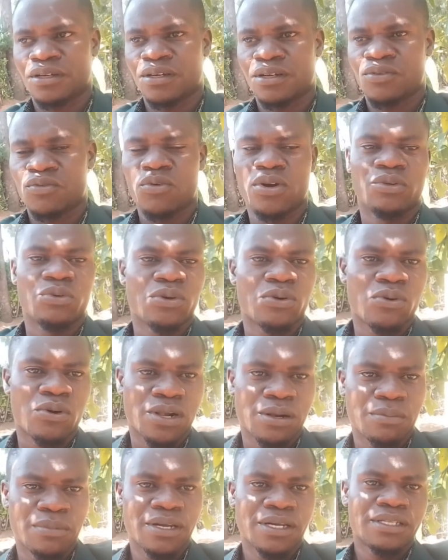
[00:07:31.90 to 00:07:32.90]
When we
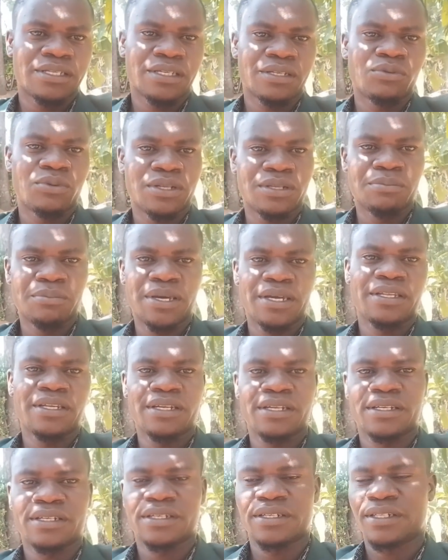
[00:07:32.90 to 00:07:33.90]
collaborated with many,
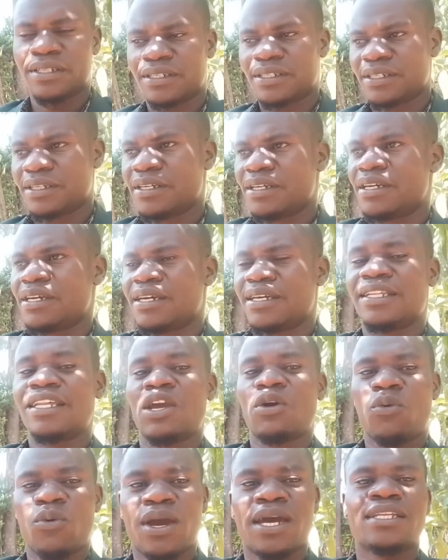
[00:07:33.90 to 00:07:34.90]
they
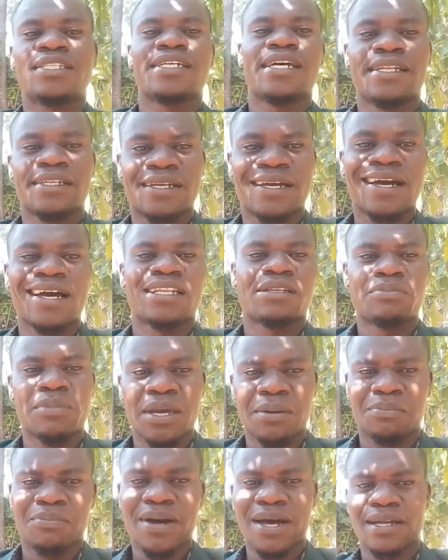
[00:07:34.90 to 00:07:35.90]
went and cut my
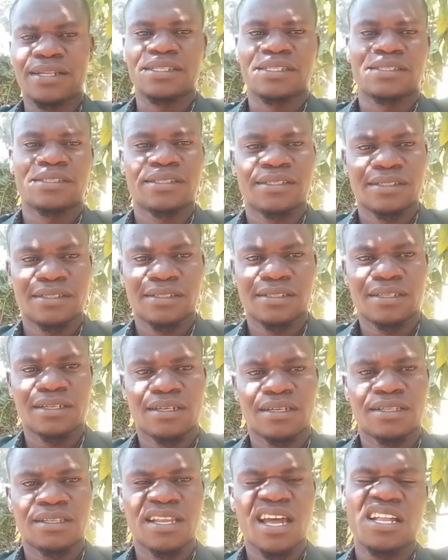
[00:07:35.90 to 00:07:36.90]
part.
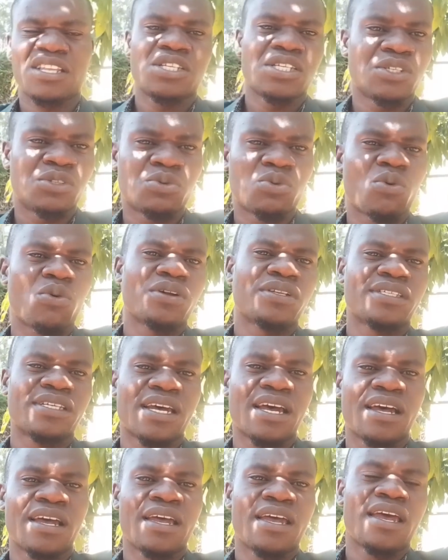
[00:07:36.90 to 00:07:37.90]
That is what
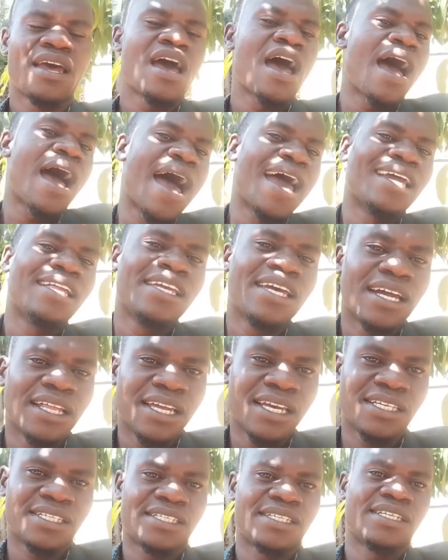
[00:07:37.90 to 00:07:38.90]
I
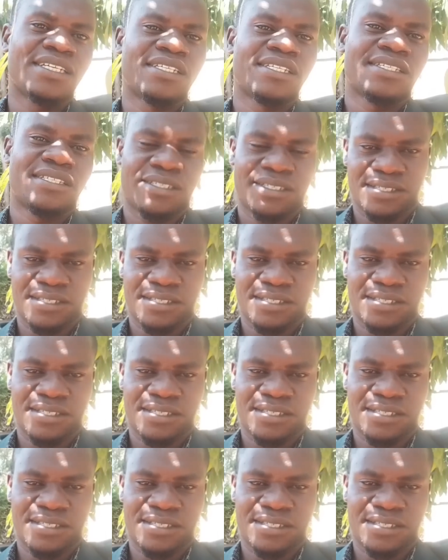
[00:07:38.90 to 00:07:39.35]
realized it.